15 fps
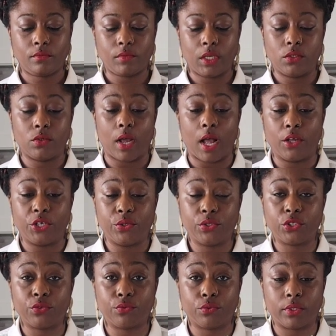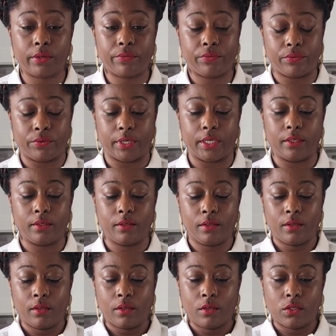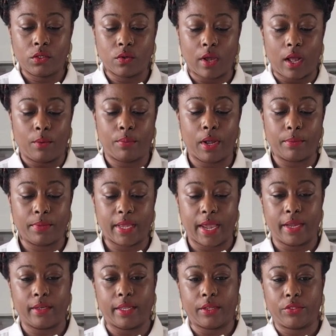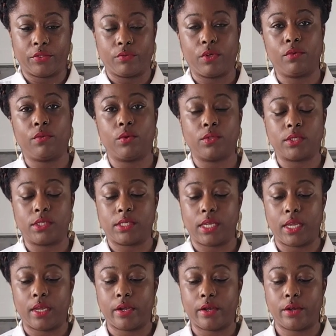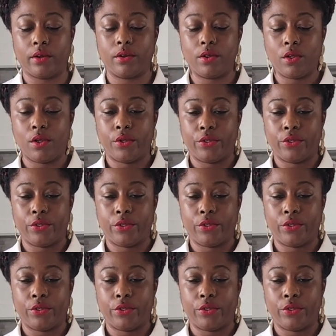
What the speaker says: So I'll use the rule of 3. So I'll probably add like 3 roses here,